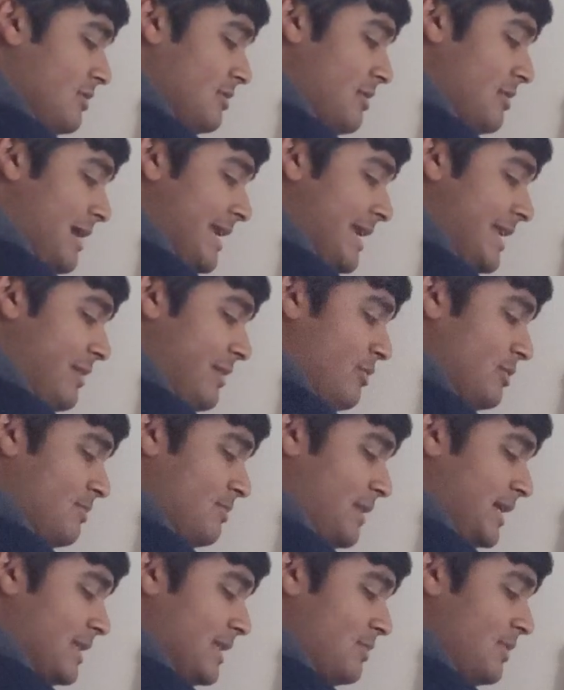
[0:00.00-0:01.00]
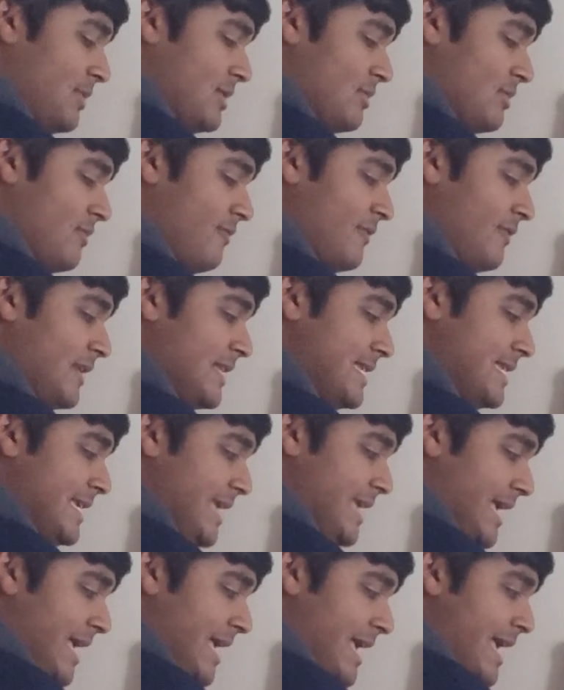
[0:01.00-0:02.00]
So n equals minus 1 to
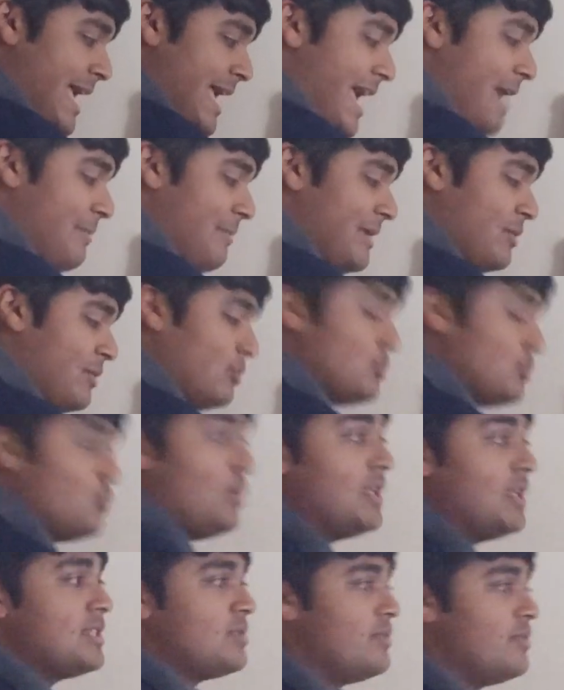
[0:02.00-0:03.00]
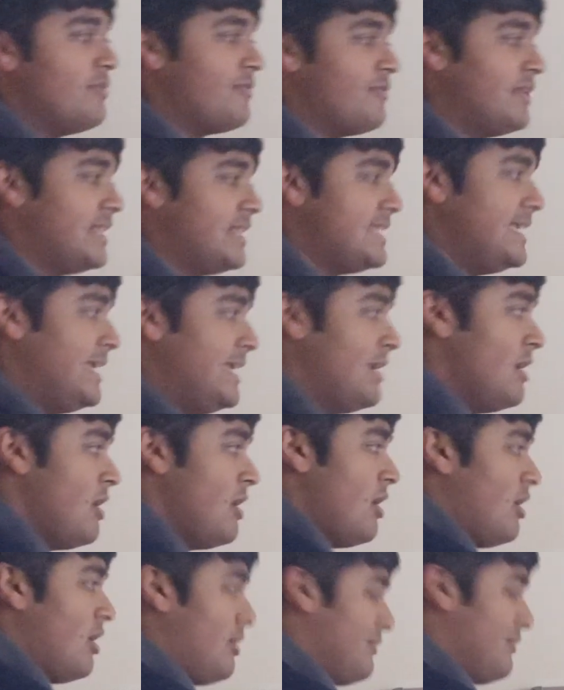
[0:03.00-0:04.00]
infinity, m equals 1 to infinity
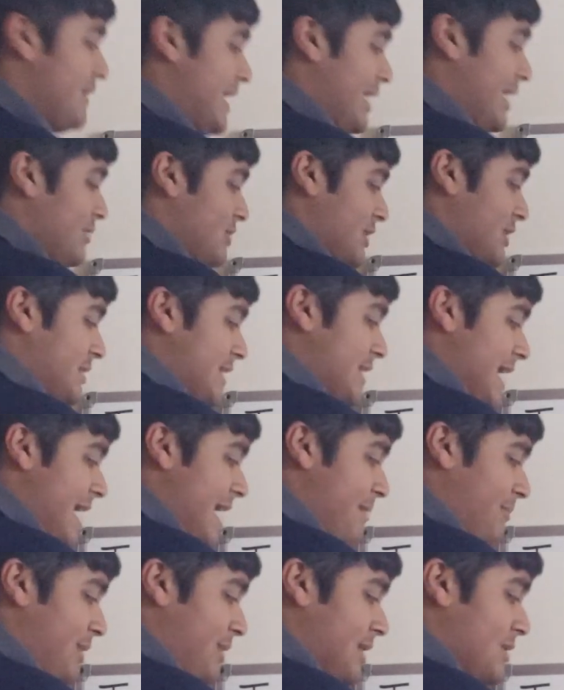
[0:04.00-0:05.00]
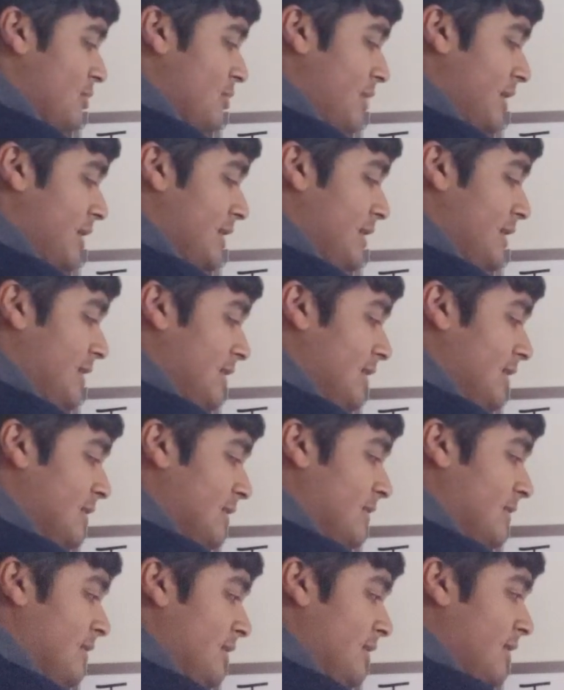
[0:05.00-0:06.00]
of now just n plus 1
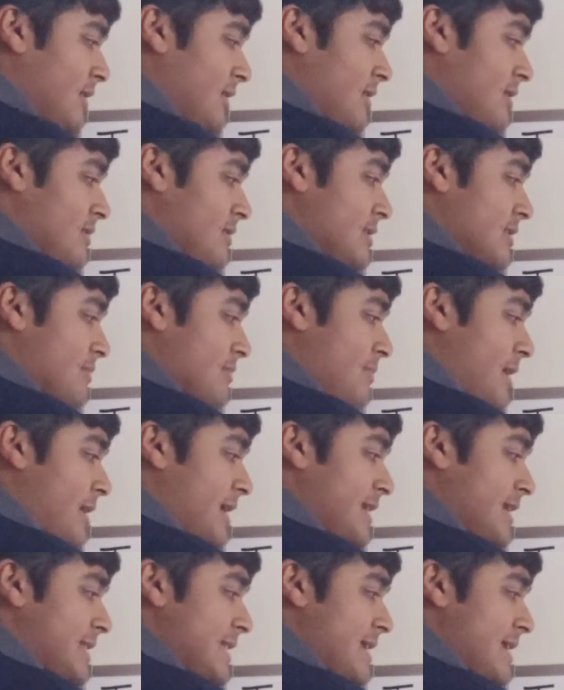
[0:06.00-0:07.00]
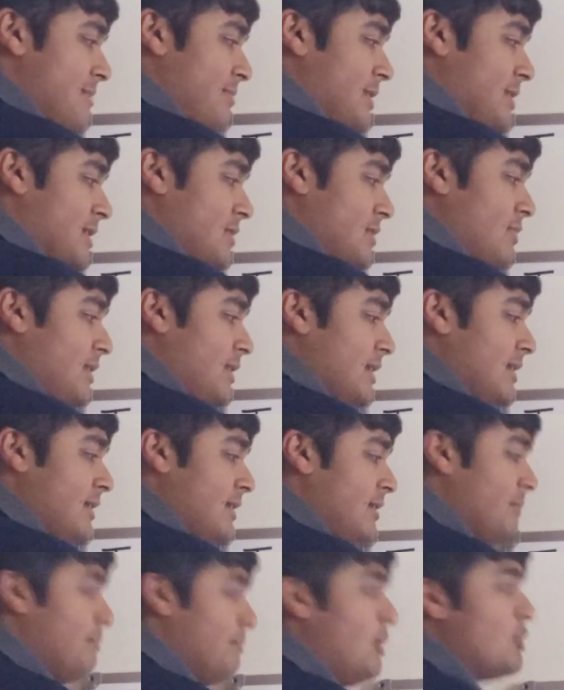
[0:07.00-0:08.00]
to the minus n plus
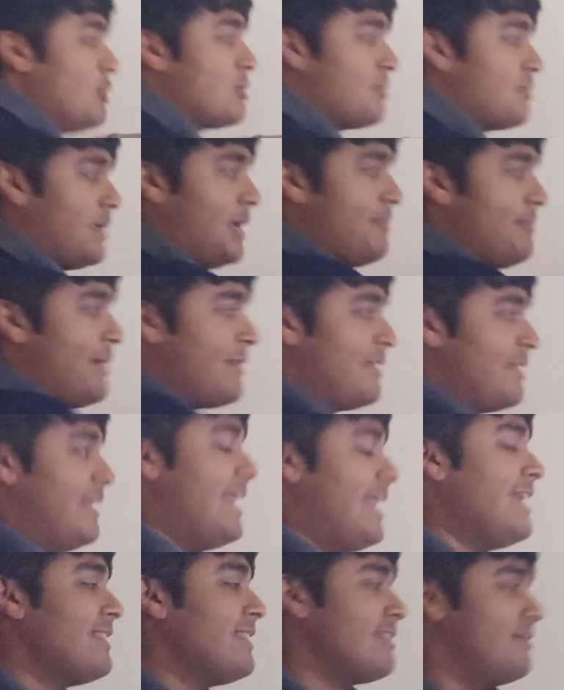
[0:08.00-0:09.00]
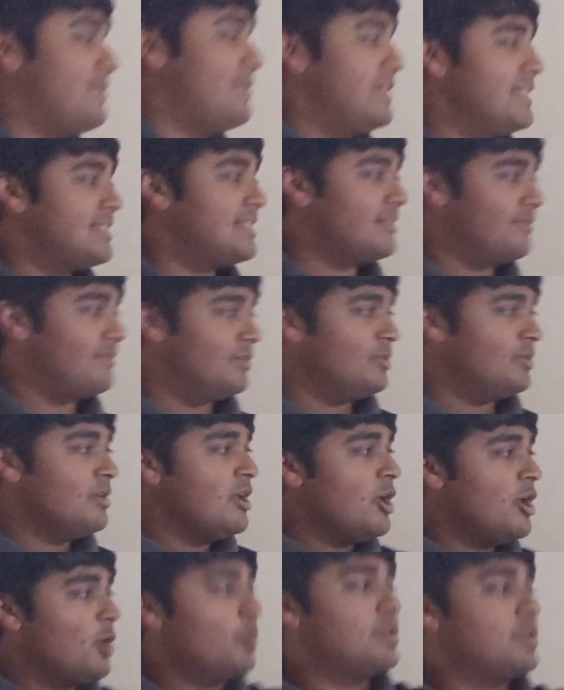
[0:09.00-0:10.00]
1 multiplied by the length of the interval,
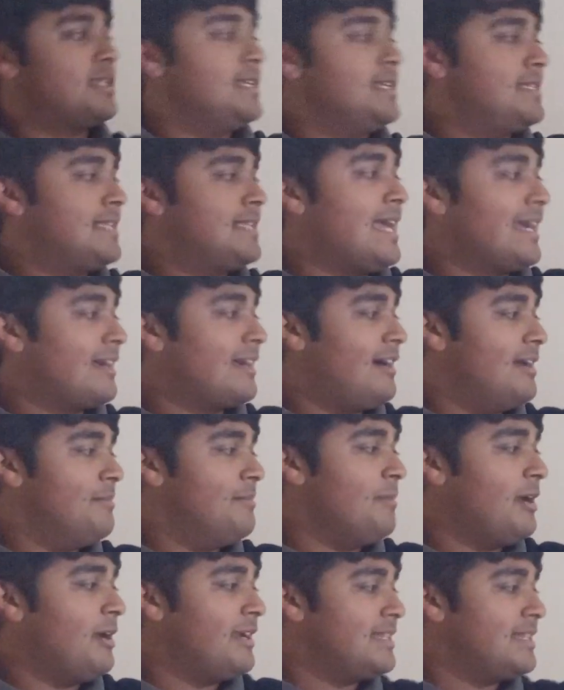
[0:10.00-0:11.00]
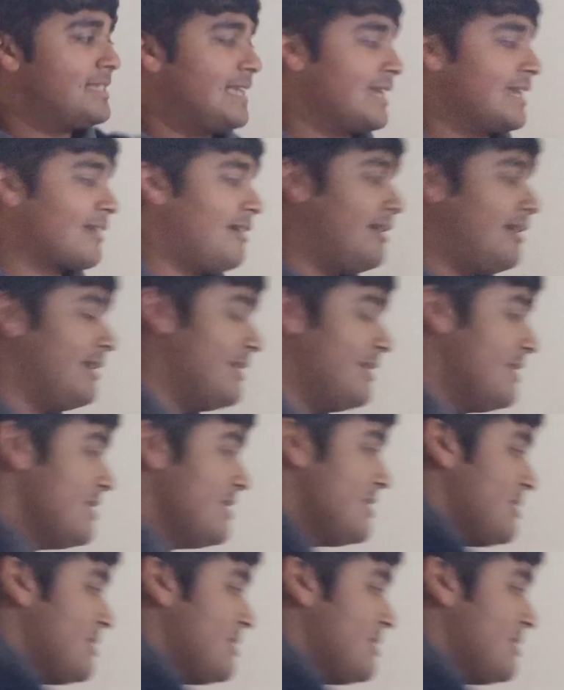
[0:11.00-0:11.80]
which is that guy minus that guy.